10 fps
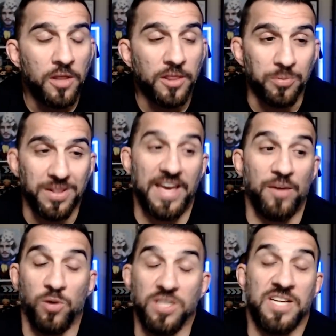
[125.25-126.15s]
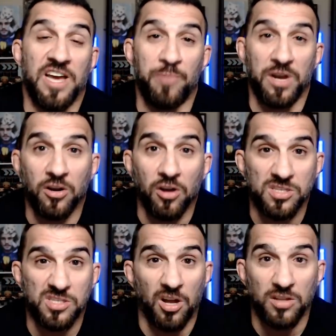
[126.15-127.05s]
The plan was to have Better Call
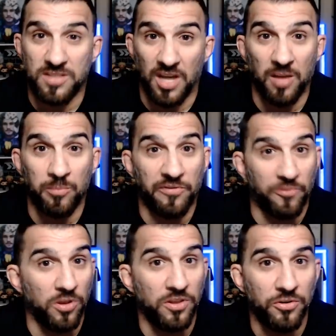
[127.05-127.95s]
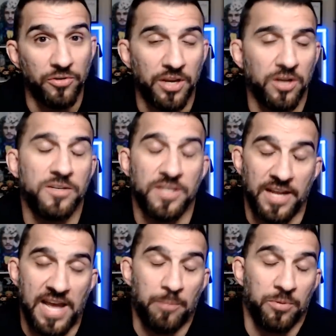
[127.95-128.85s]
Saul done before the new year. Didn't
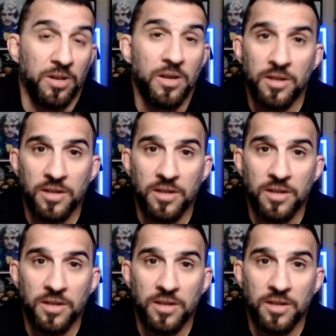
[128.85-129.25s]
happen.